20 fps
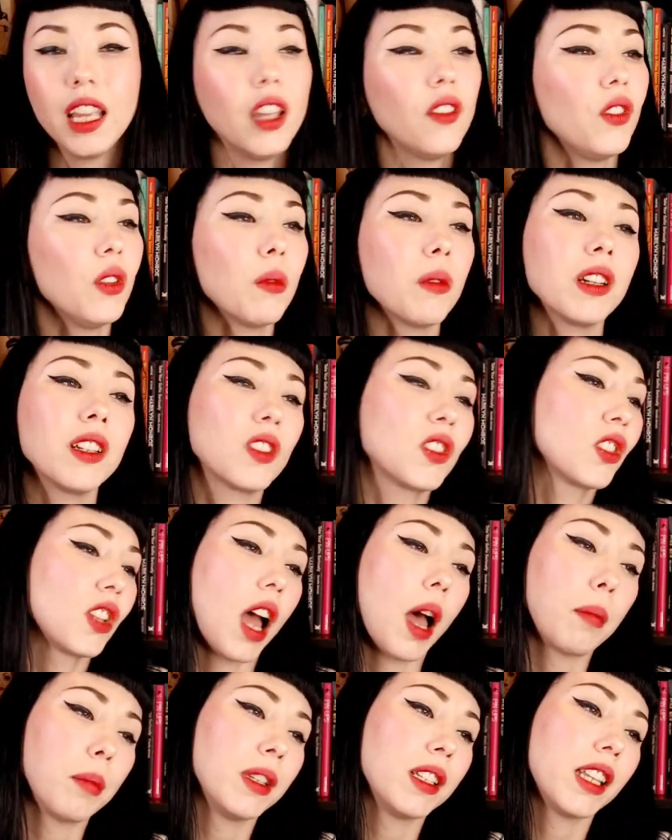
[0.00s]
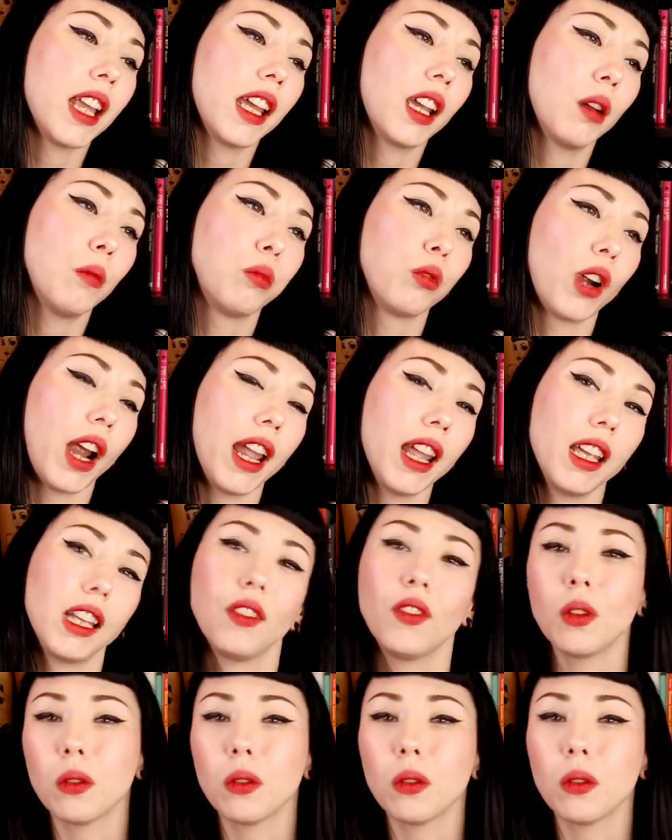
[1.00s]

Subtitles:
If you want to stop and take a break,